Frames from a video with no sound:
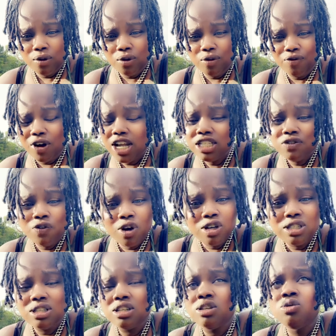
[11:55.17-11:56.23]
Vice
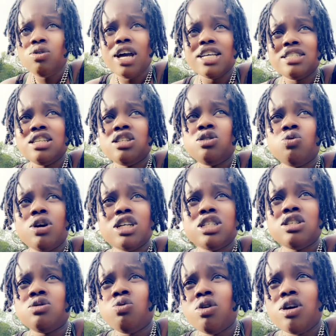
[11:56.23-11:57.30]
versa, you got
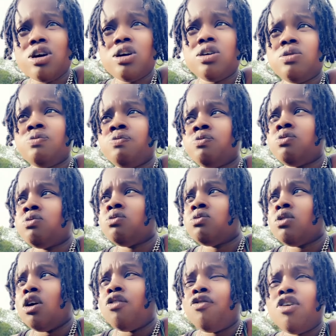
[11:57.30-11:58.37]
situations where
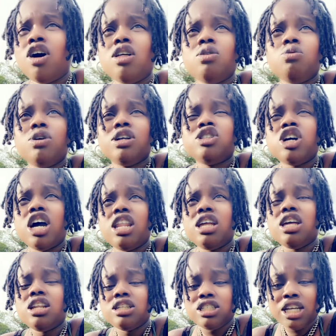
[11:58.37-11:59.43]
a father would try to
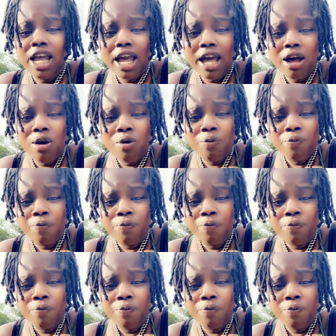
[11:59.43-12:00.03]
get a child